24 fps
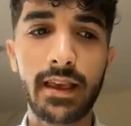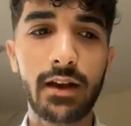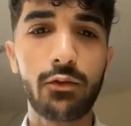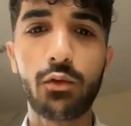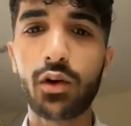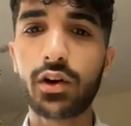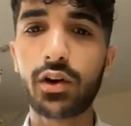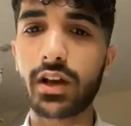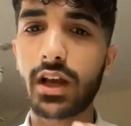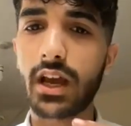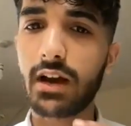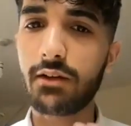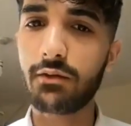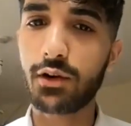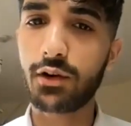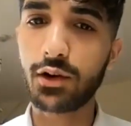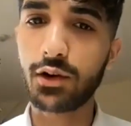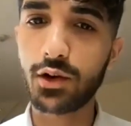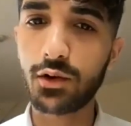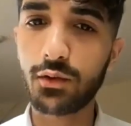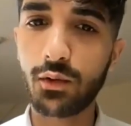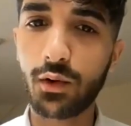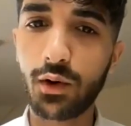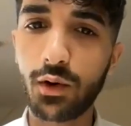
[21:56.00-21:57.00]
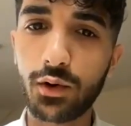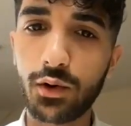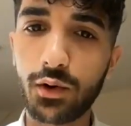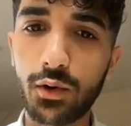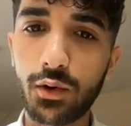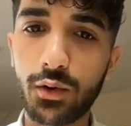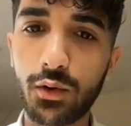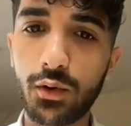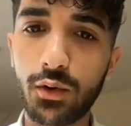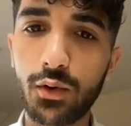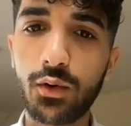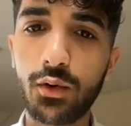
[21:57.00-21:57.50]
Whatever you want
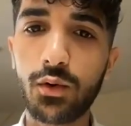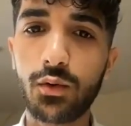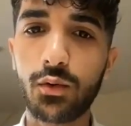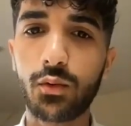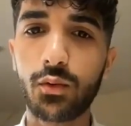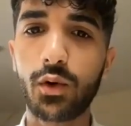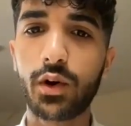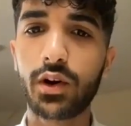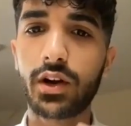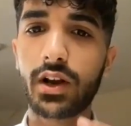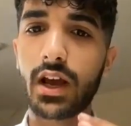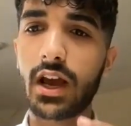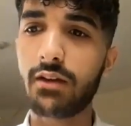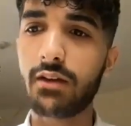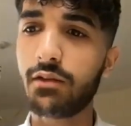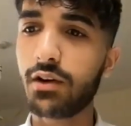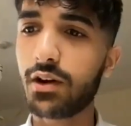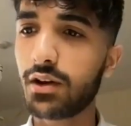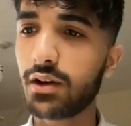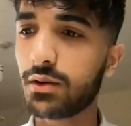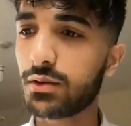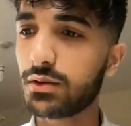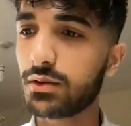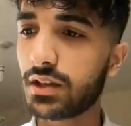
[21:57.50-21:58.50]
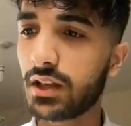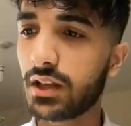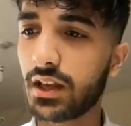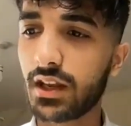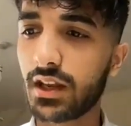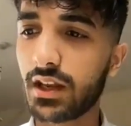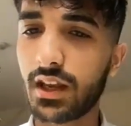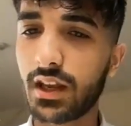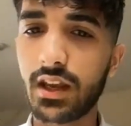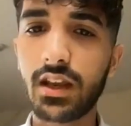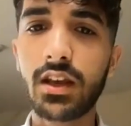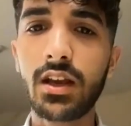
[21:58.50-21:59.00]
to do, whatever you're
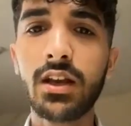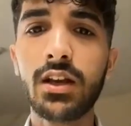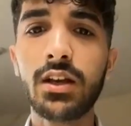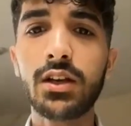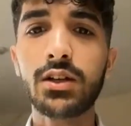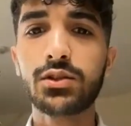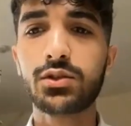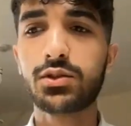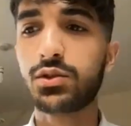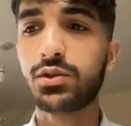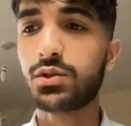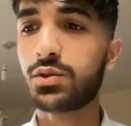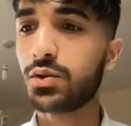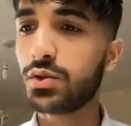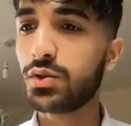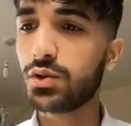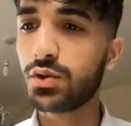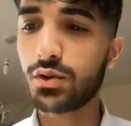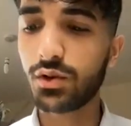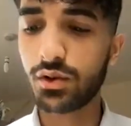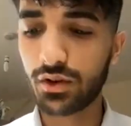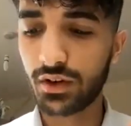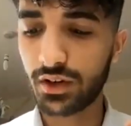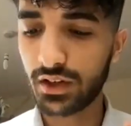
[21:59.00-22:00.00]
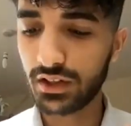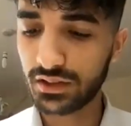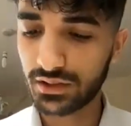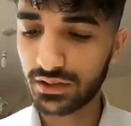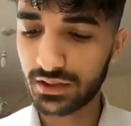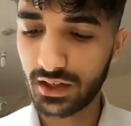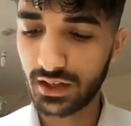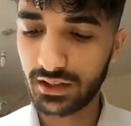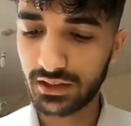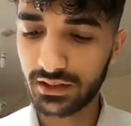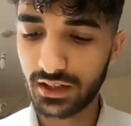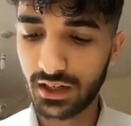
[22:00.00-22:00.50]
thinking, so do your
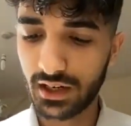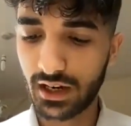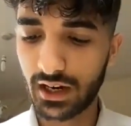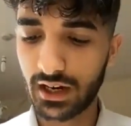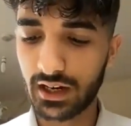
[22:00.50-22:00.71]
research.